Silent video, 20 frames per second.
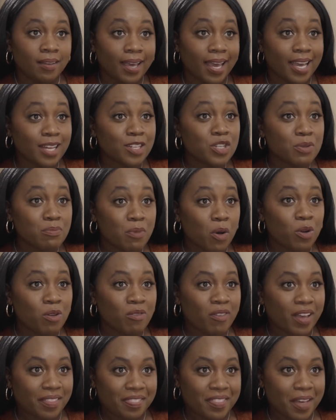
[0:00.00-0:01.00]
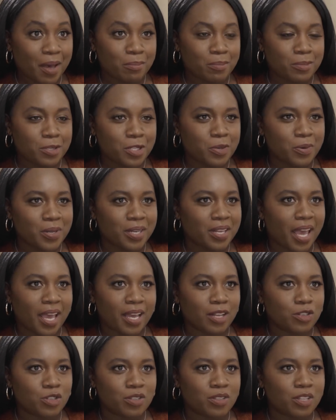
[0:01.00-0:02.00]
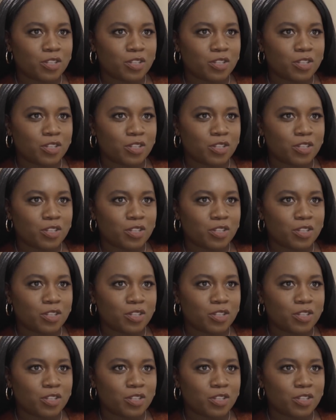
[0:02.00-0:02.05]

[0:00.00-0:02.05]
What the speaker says: and to motivate them to engage in